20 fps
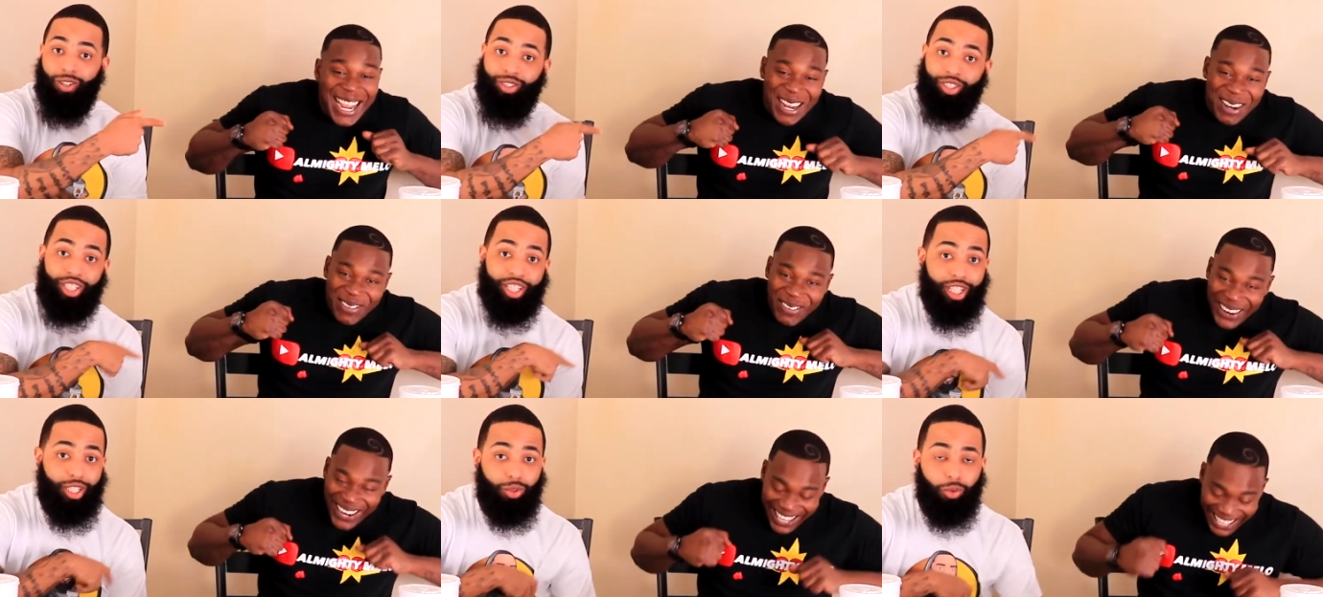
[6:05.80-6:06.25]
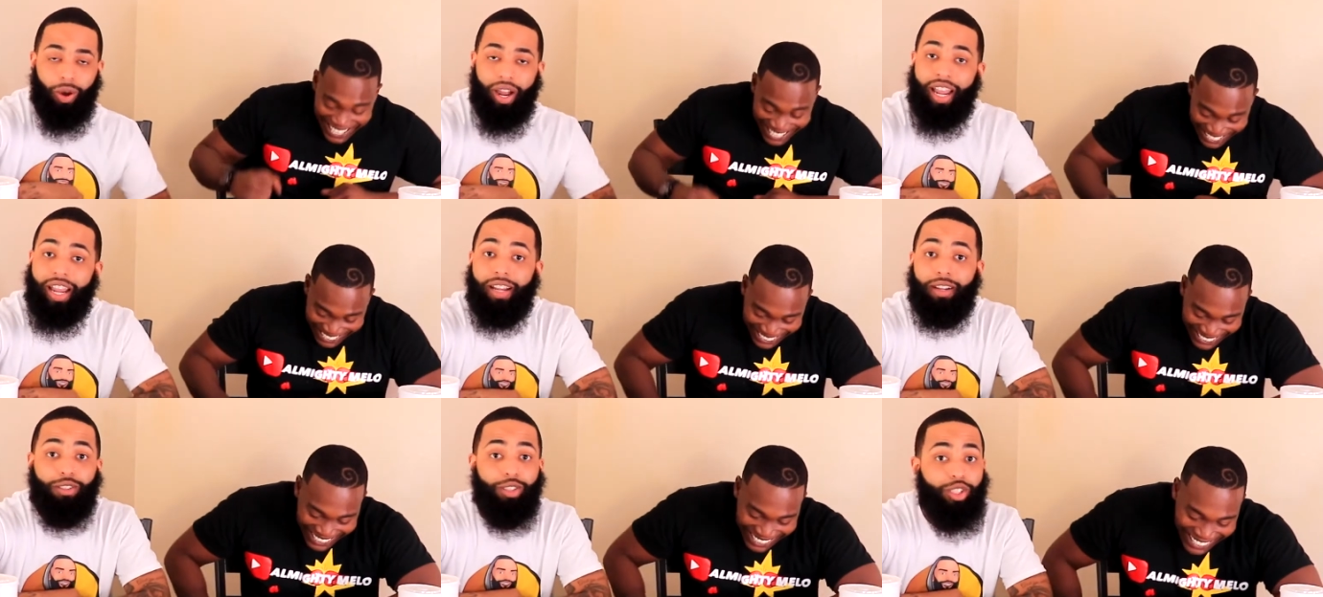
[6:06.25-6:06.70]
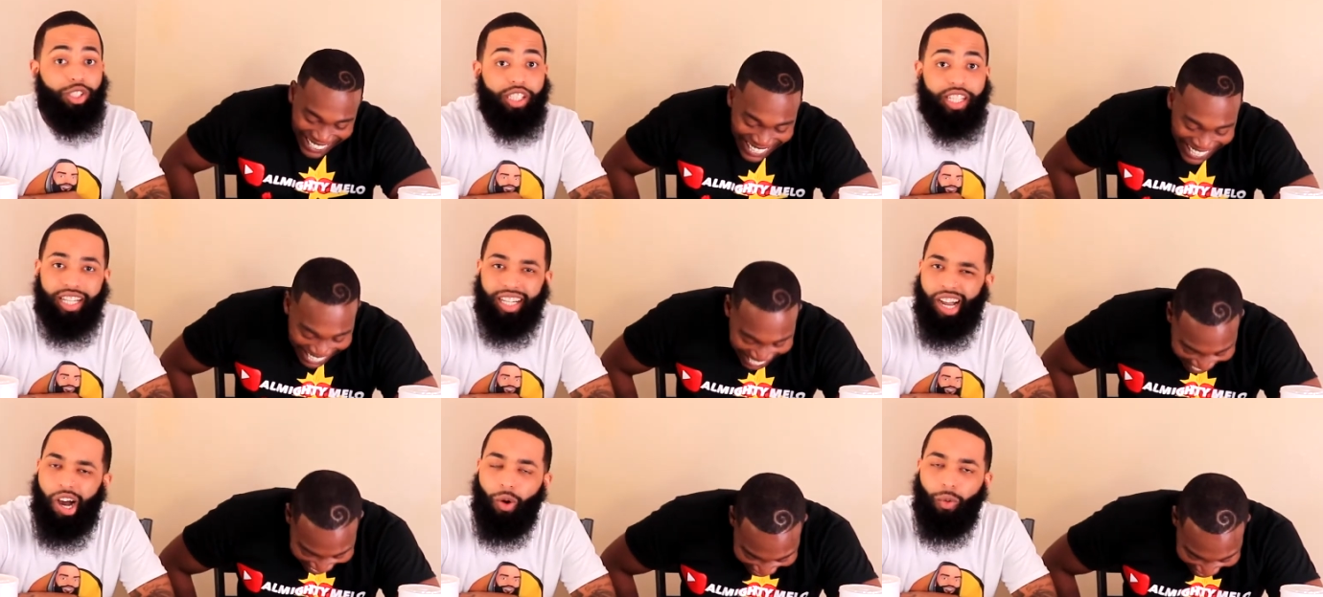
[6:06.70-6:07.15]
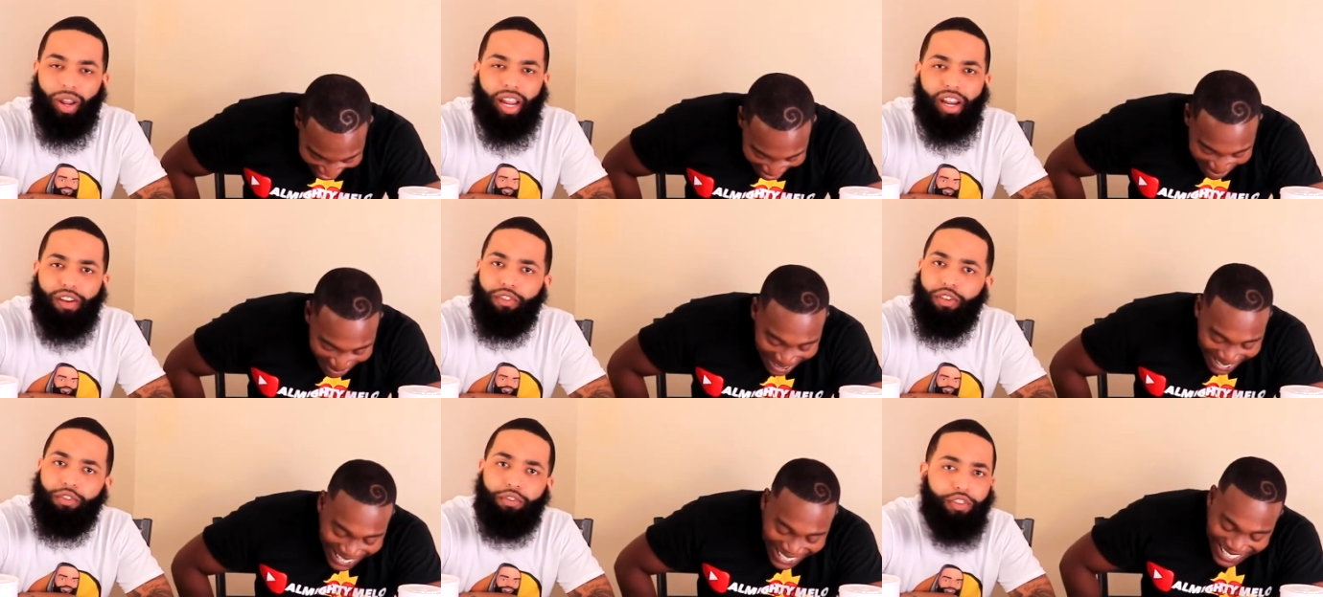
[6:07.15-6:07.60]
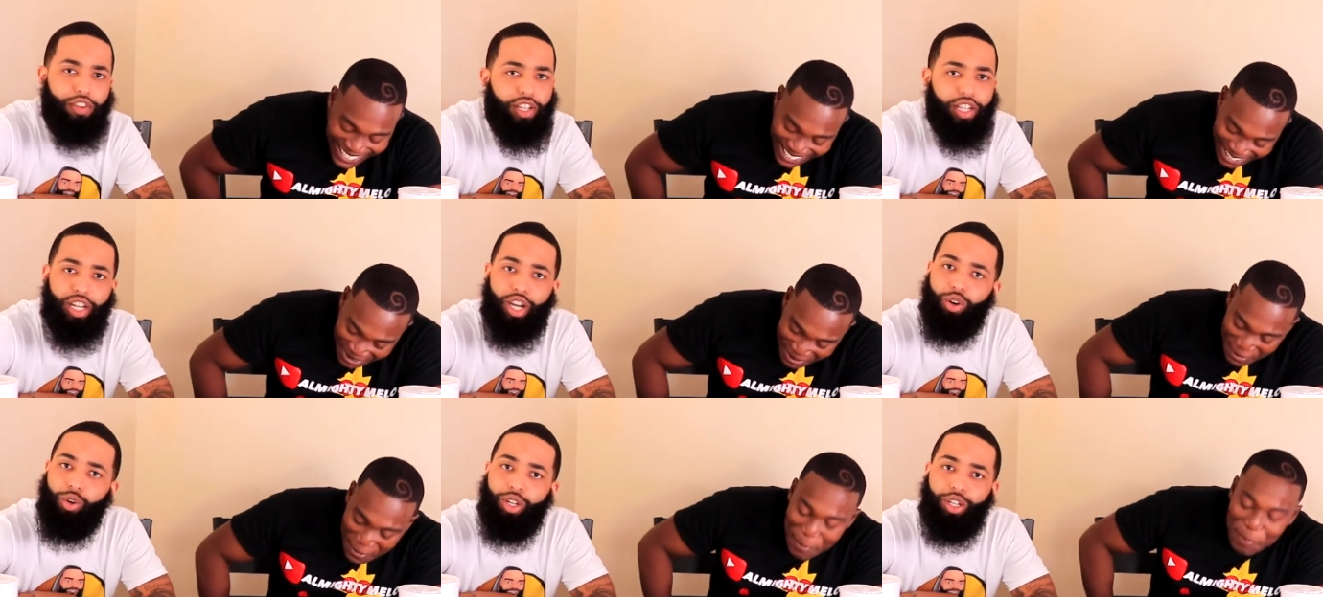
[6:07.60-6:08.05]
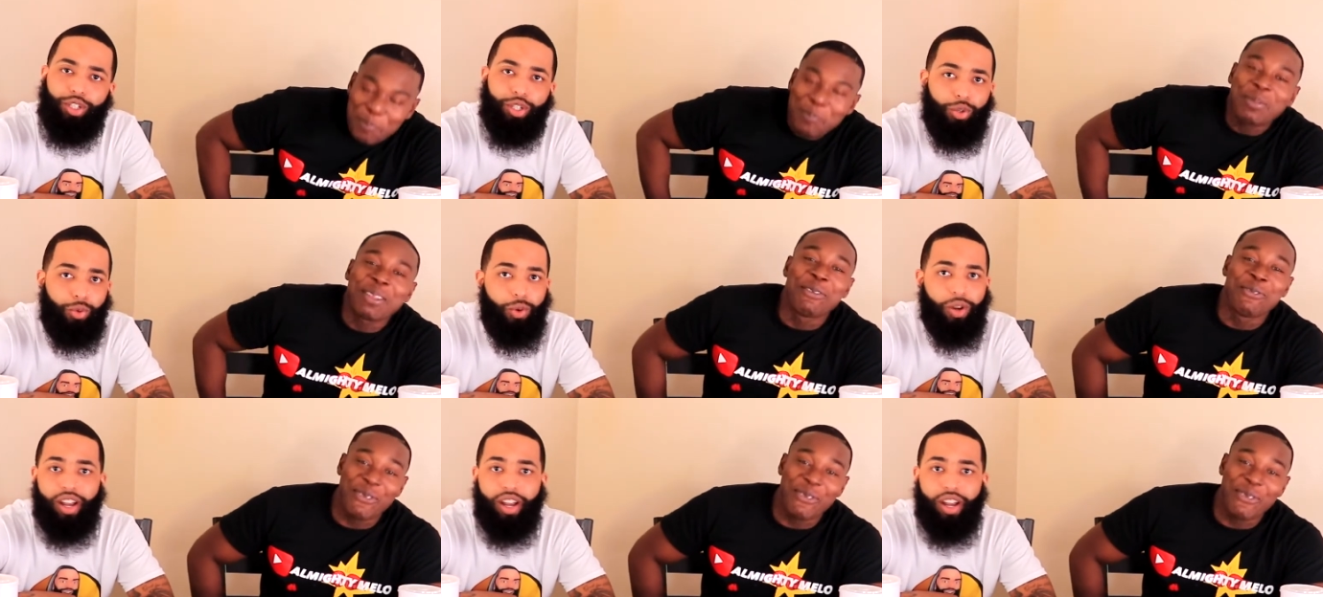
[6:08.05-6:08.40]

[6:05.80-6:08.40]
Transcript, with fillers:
Speaker 1: gonna see this wave sick on every video he do.